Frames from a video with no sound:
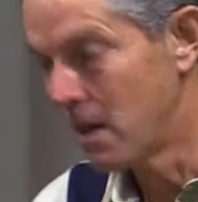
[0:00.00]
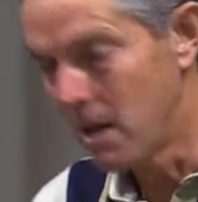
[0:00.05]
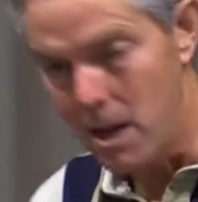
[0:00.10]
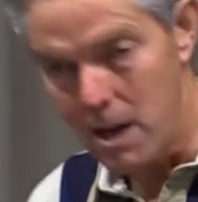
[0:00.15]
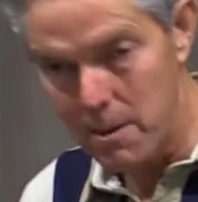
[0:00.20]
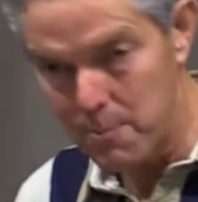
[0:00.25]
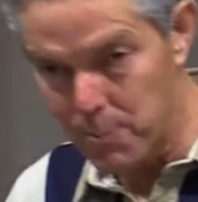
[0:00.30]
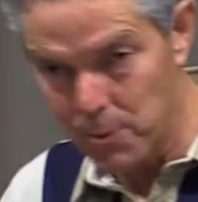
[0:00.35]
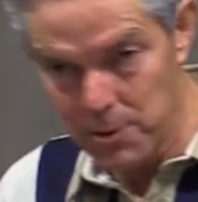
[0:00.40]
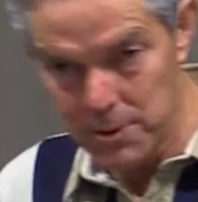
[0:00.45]

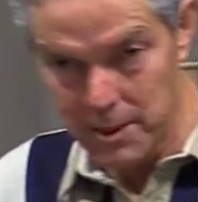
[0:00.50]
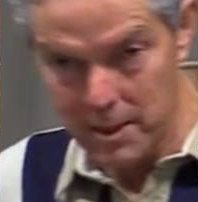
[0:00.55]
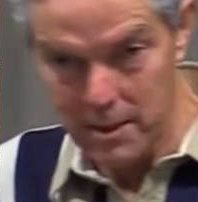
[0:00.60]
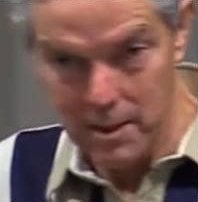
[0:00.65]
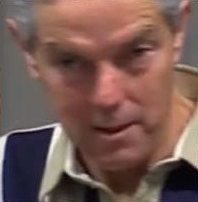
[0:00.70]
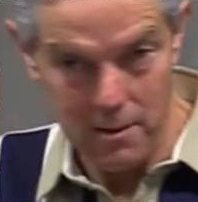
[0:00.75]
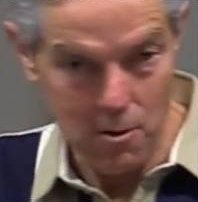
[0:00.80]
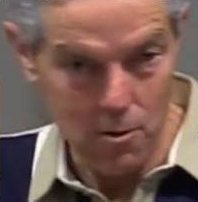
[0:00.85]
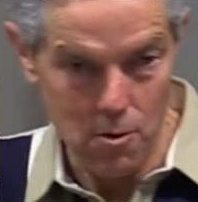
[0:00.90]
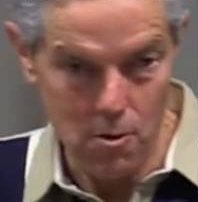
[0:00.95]
I pulled
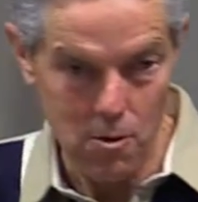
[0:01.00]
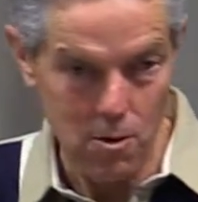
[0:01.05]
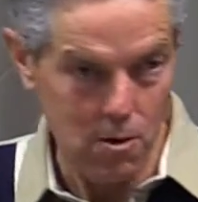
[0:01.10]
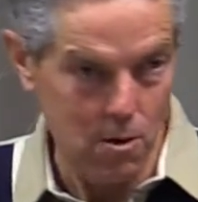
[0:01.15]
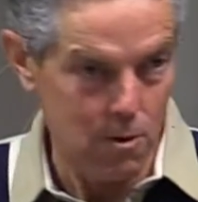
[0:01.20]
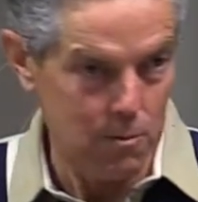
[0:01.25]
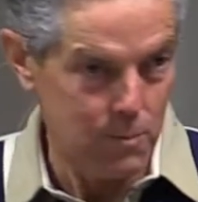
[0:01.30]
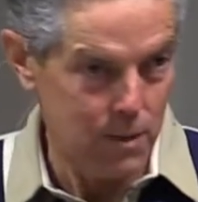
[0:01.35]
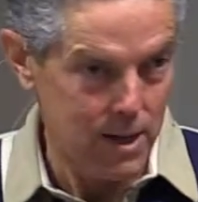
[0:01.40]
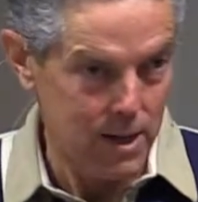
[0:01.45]
together
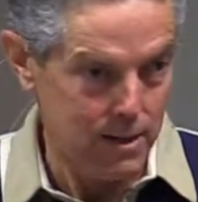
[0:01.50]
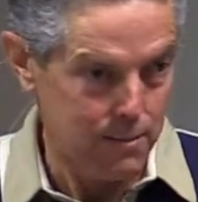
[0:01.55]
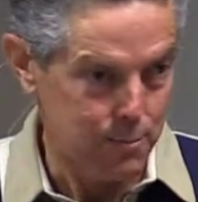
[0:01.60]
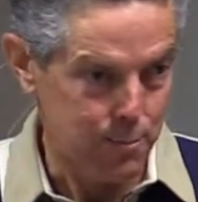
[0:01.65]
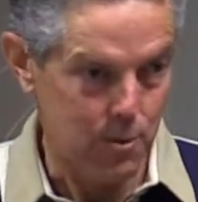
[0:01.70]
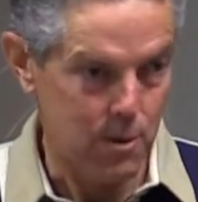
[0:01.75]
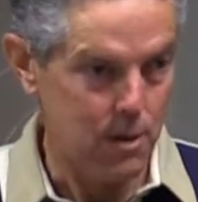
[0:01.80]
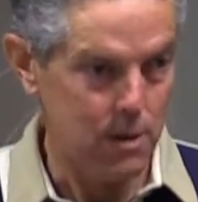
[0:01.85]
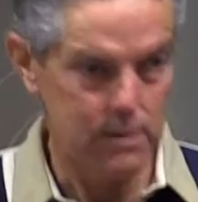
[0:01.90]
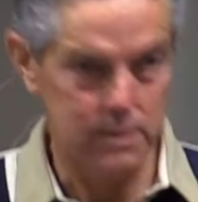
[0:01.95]
all my
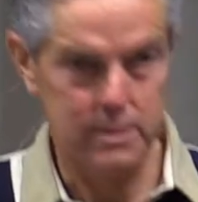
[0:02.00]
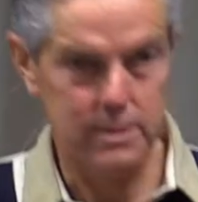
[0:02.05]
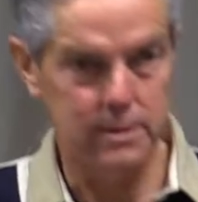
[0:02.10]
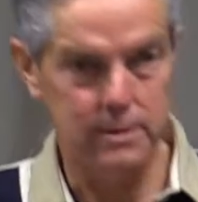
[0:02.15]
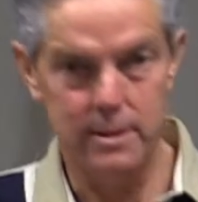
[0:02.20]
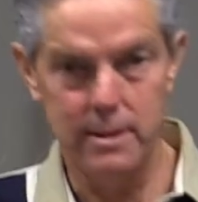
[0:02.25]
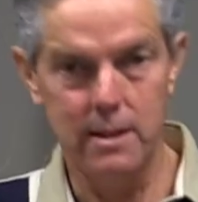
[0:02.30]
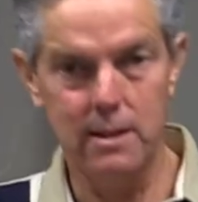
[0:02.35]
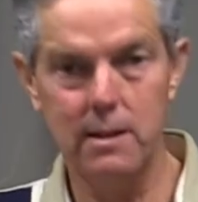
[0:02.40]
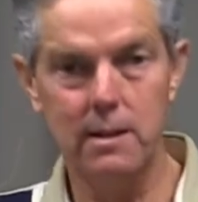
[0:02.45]

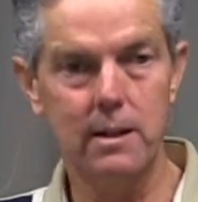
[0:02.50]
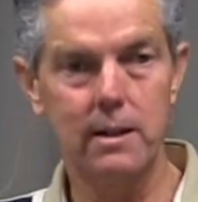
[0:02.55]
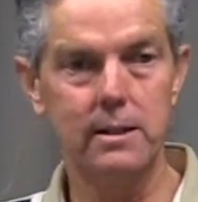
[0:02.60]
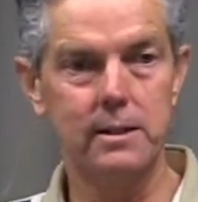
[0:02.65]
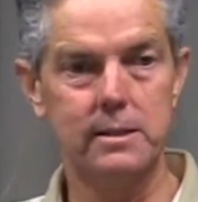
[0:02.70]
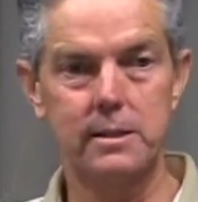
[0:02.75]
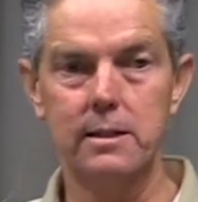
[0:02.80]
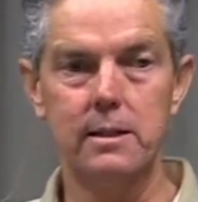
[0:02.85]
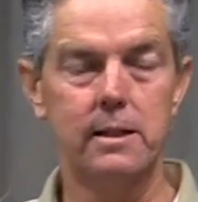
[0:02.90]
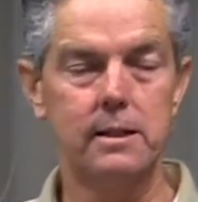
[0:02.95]
Protestant
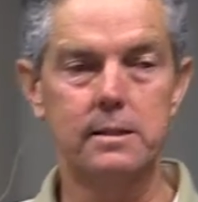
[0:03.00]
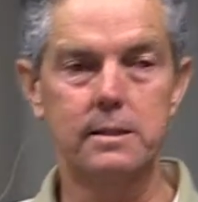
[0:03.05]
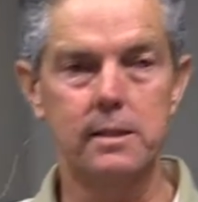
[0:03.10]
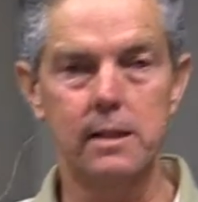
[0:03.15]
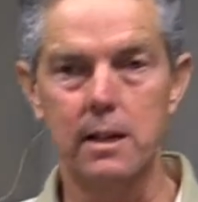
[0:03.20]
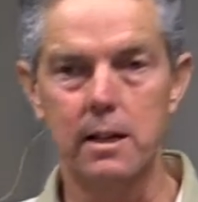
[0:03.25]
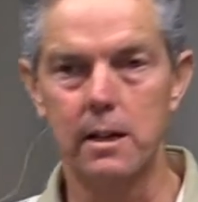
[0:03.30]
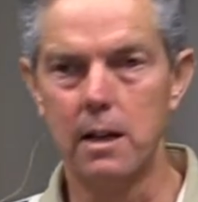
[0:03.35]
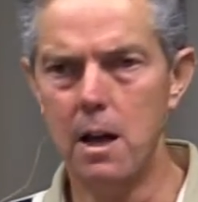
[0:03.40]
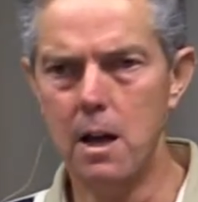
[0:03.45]
arrogance and I
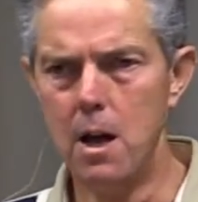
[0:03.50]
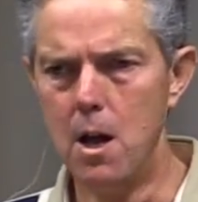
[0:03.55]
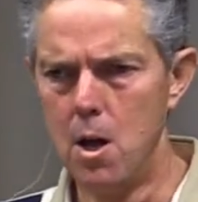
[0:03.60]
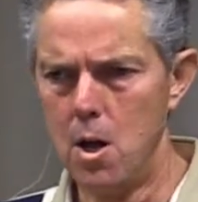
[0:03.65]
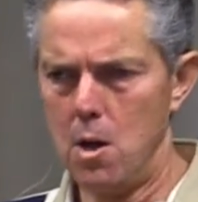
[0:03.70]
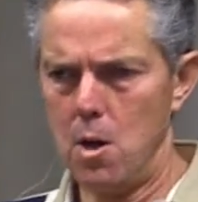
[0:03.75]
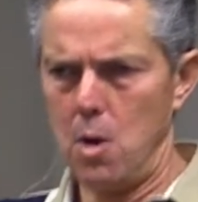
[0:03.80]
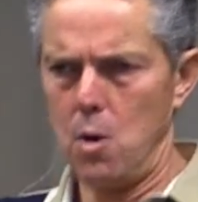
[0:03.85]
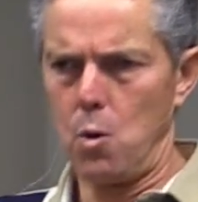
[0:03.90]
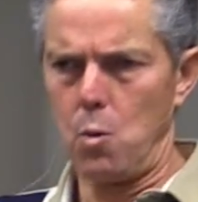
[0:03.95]
said,
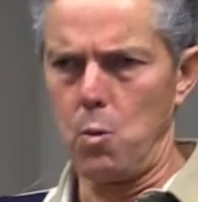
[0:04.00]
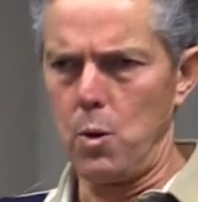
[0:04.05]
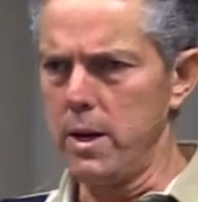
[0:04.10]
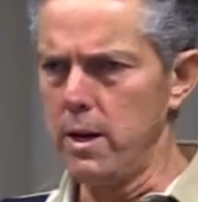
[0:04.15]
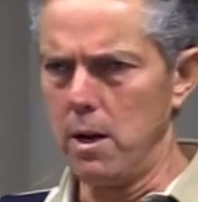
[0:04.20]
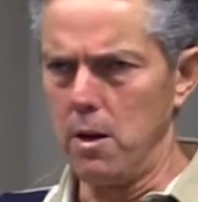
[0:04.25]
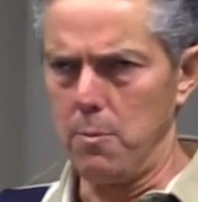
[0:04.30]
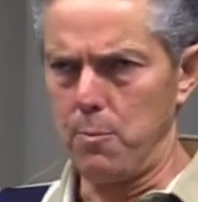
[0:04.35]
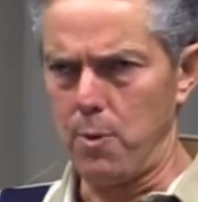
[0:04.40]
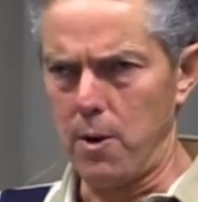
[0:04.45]
we
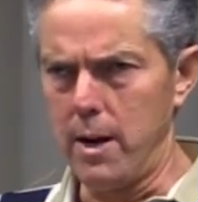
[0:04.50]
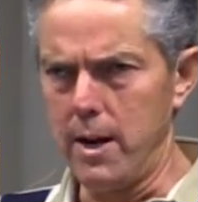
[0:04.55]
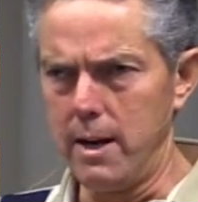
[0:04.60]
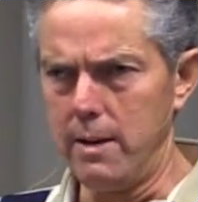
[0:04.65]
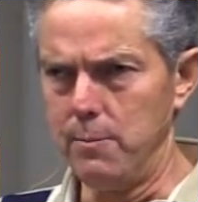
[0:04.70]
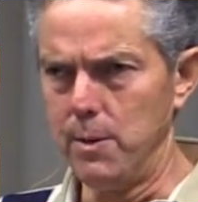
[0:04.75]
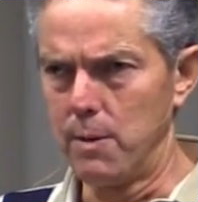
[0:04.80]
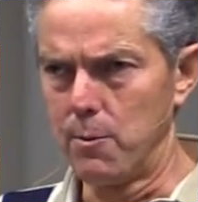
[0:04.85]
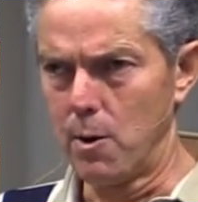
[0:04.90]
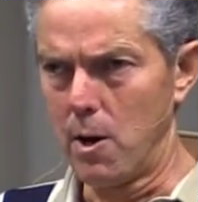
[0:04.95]
don't pray
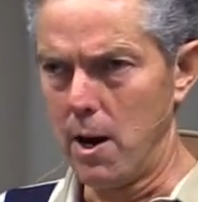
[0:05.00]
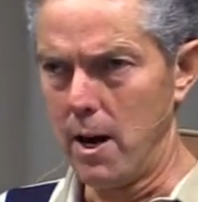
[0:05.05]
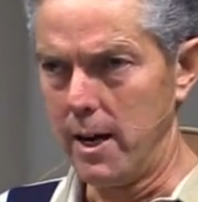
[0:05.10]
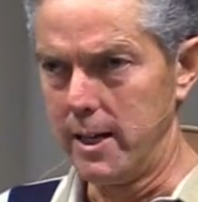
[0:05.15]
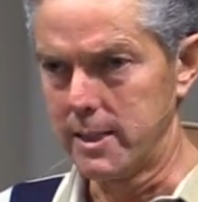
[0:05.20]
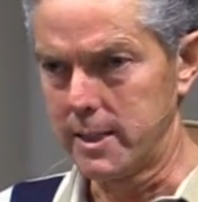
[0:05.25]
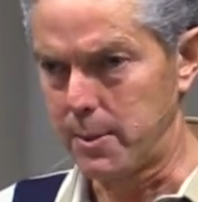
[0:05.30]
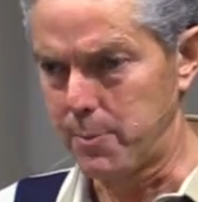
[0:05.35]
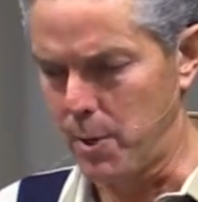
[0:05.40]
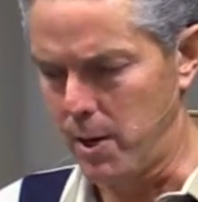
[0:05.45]

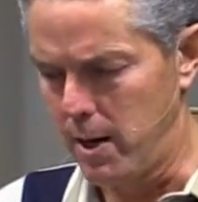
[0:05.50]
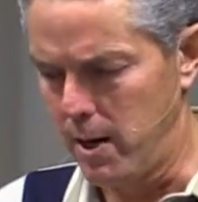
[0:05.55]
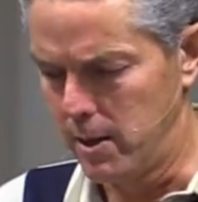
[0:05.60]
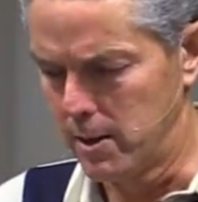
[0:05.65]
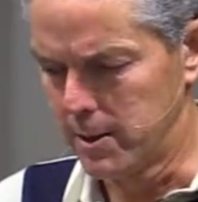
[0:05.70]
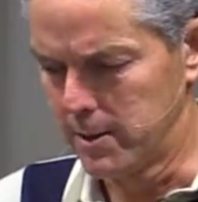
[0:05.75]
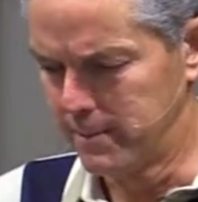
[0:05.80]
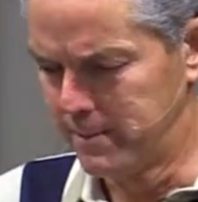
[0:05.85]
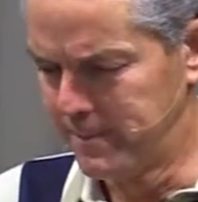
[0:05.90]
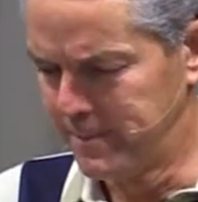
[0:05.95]
memorized
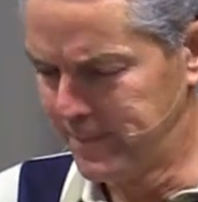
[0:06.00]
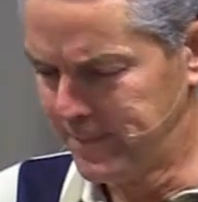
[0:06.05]
prayers.